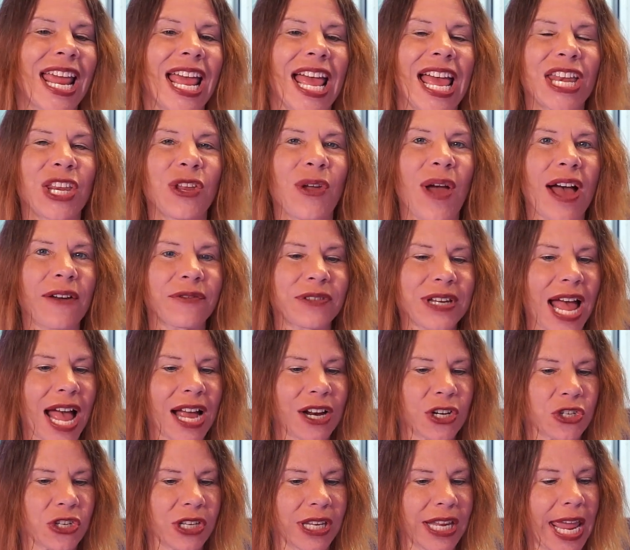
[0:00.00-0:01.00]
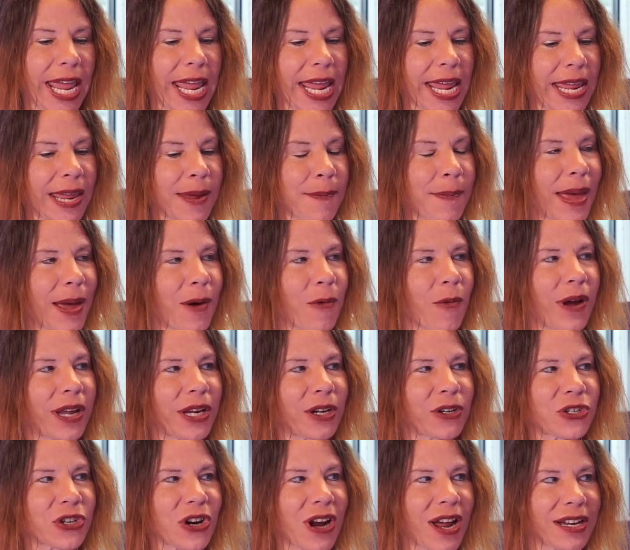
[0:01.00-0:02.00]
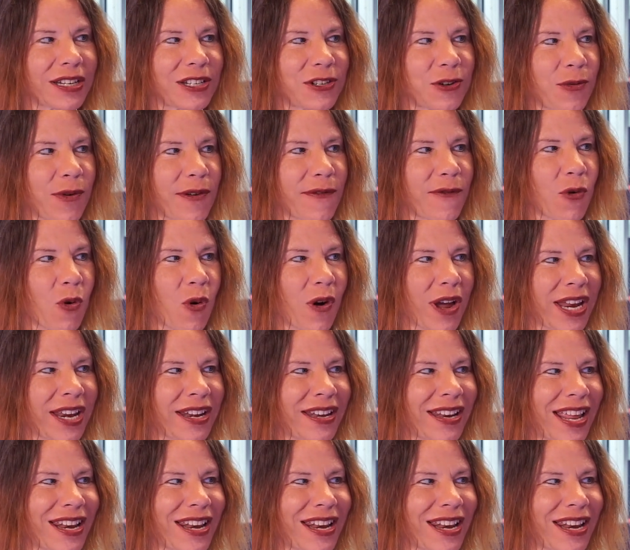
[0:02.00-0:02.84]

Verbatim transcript: And you have to actually aim at what you're trying to avoid.